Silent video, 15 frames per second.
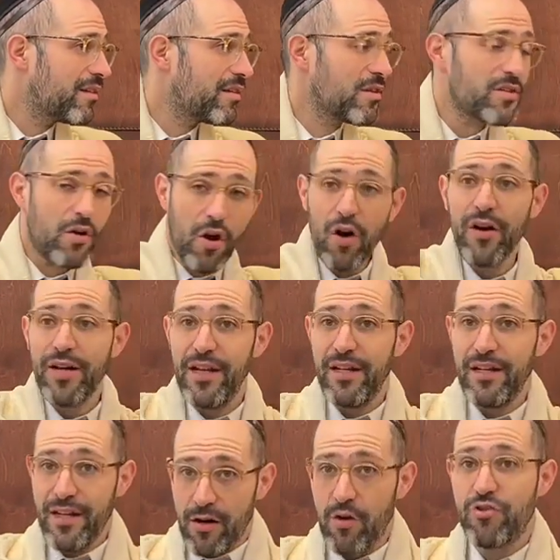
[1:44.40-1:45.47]
There's
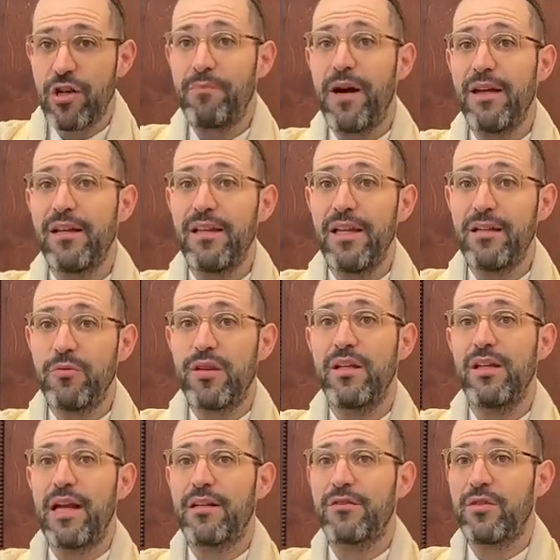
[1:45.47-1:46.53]
already Nerot Shabbat lit with the
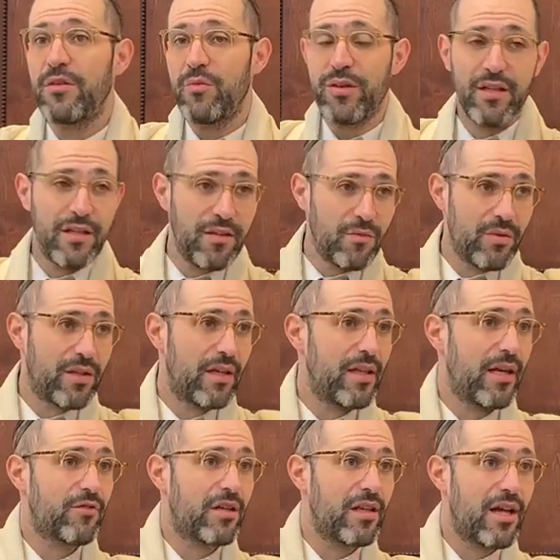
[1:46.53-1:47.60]
electric with the with the
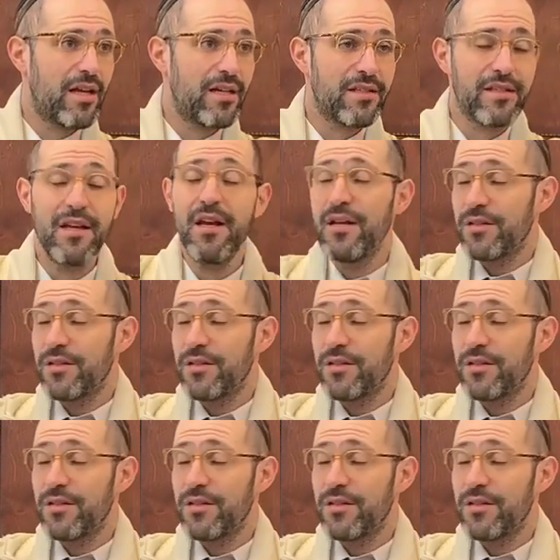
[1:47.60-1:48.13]
electric lights.